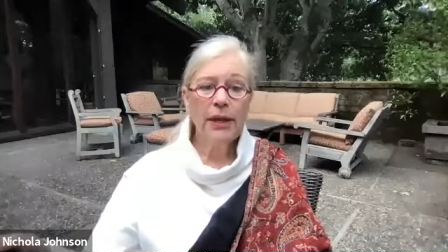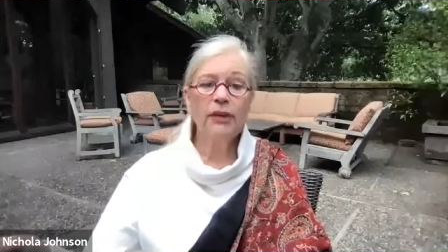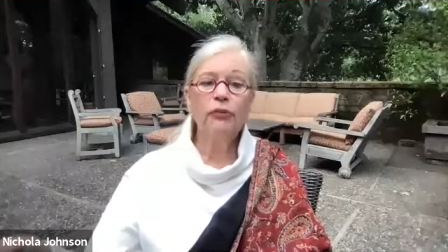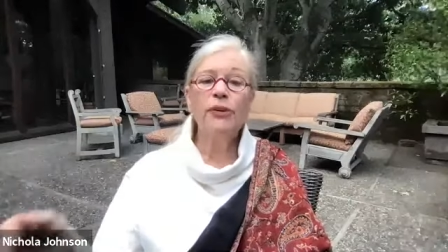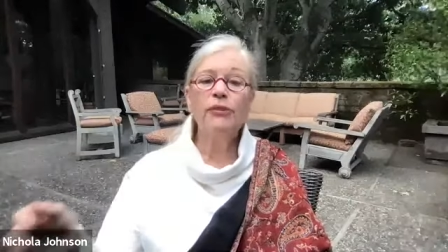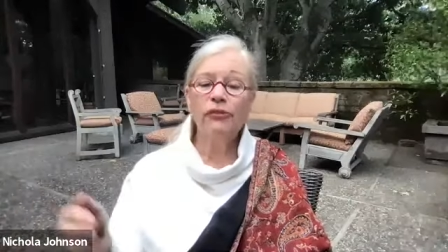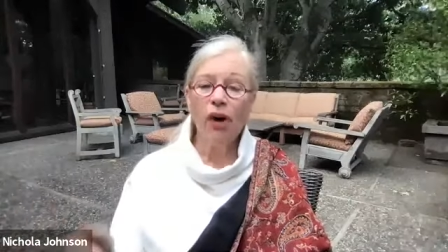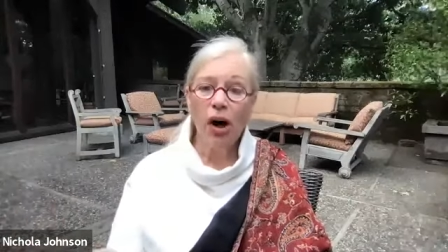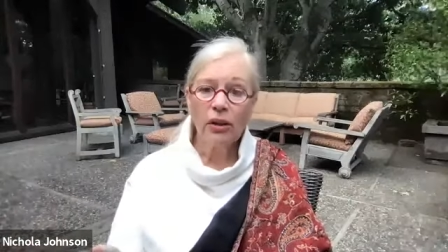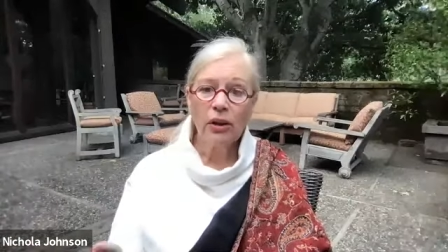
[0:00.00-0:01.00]
If we
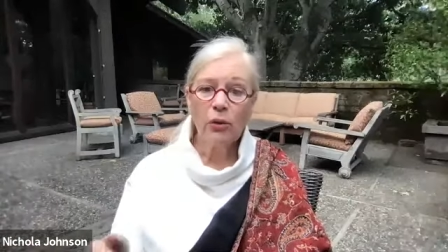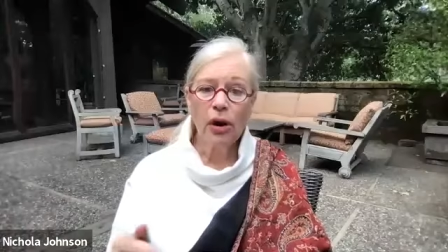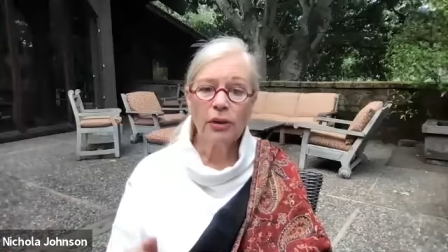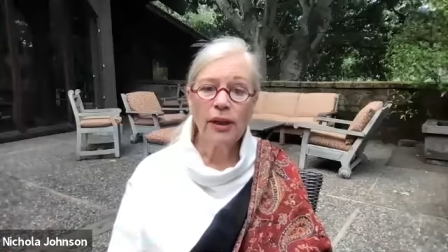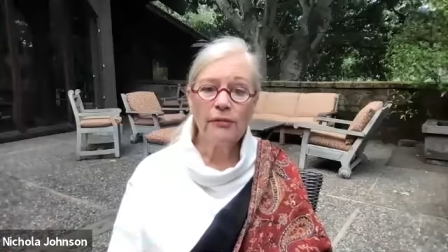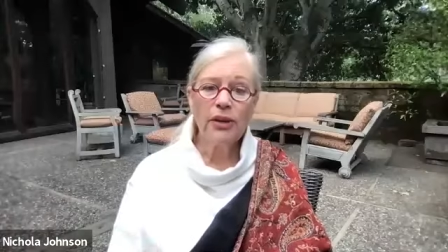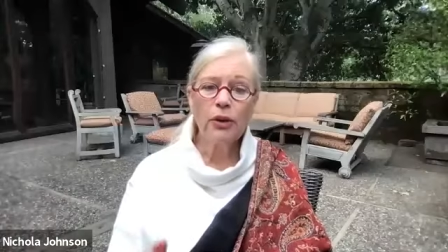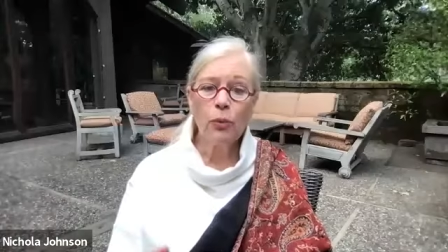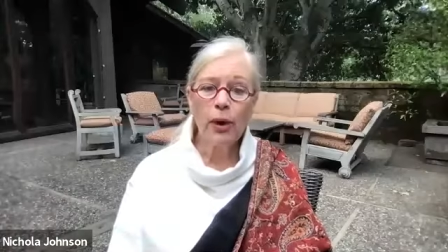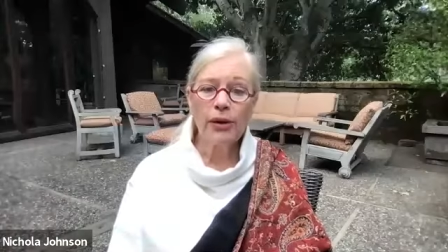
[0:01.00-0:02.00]
follow our loving
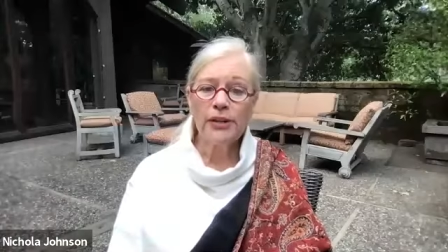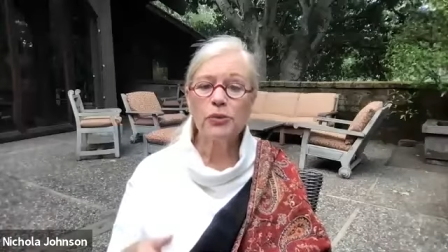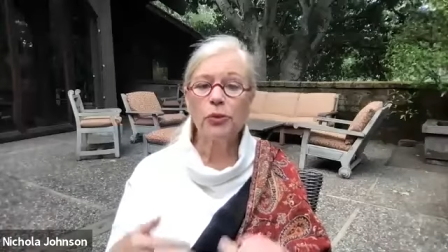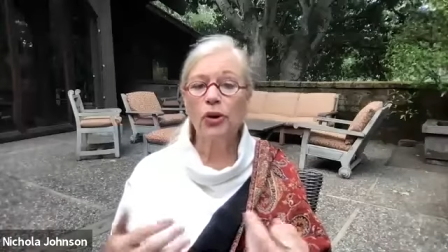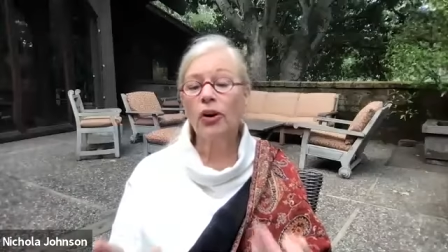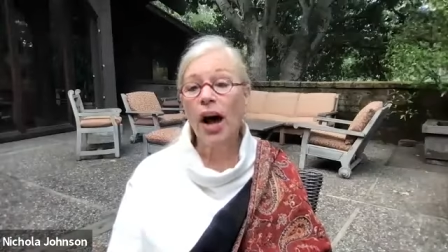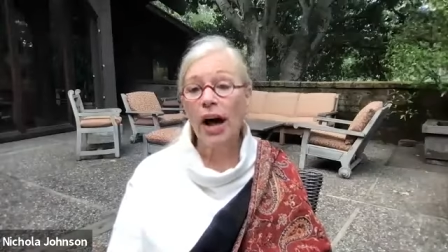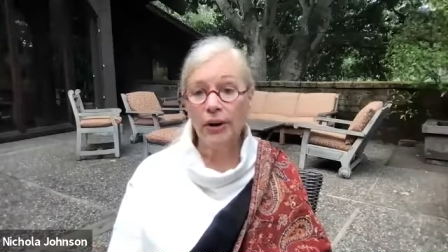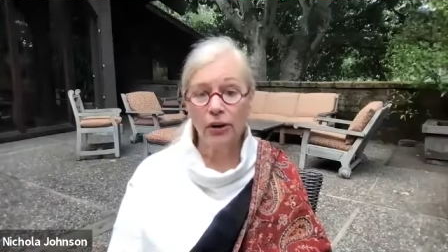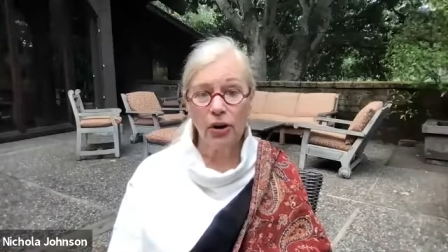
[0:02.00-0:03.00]
awareness or our
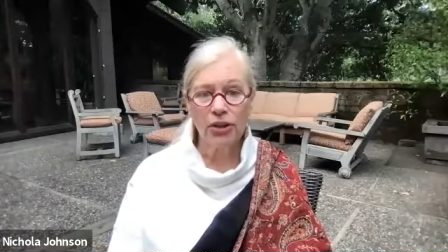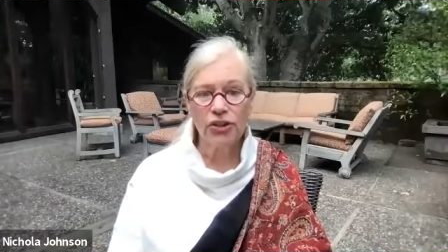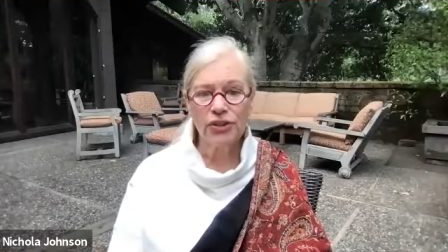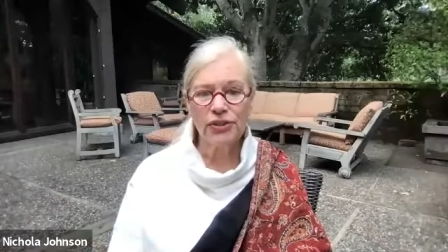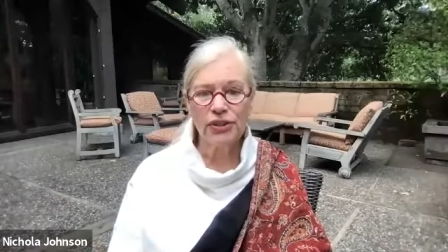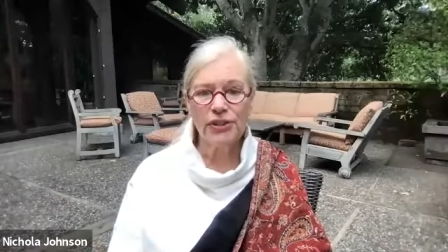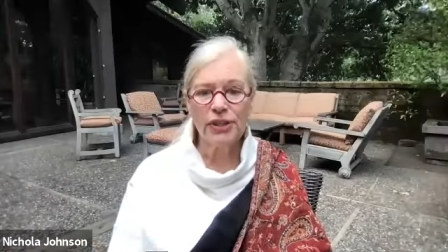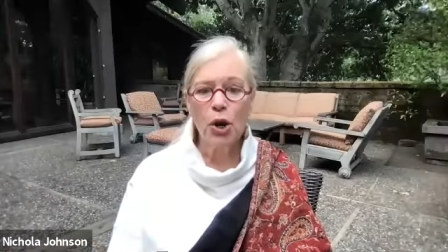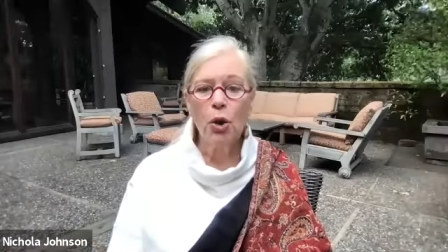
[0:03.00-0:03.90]
higher consciousness,